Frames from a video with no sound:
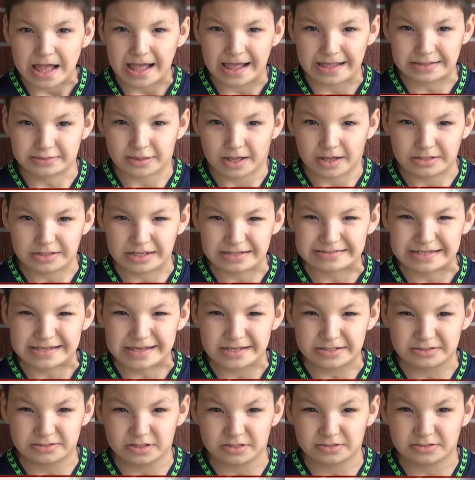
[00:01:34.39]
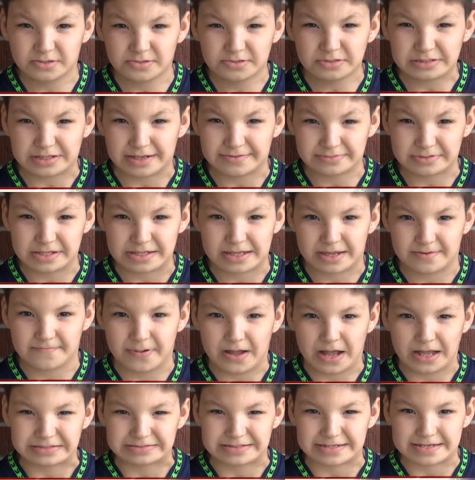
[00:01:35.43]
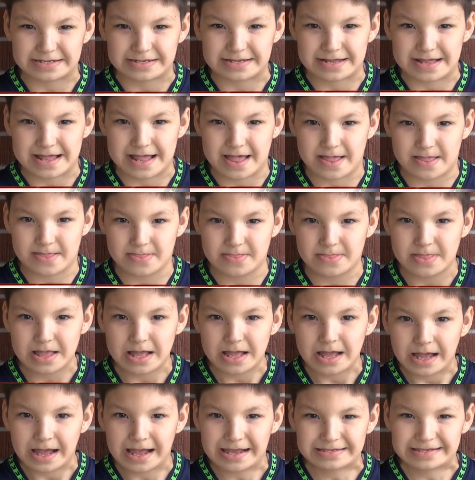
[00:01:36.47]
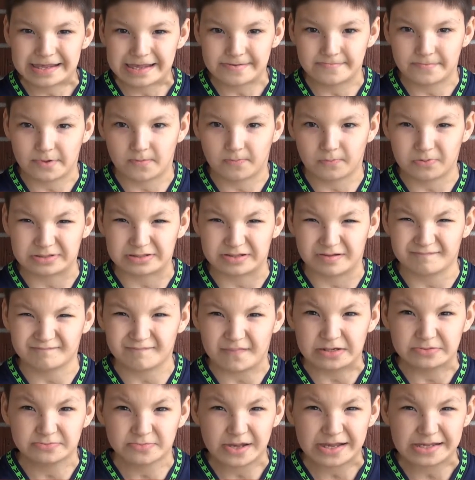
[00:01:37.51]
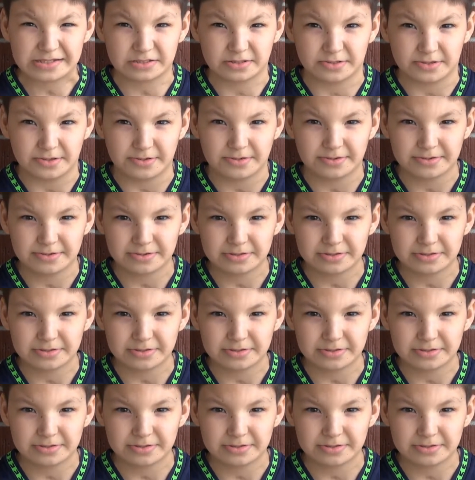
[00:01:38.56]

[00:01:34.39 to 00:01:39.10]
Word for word: I thought I needed to do something about it and I came up with a fundraiser.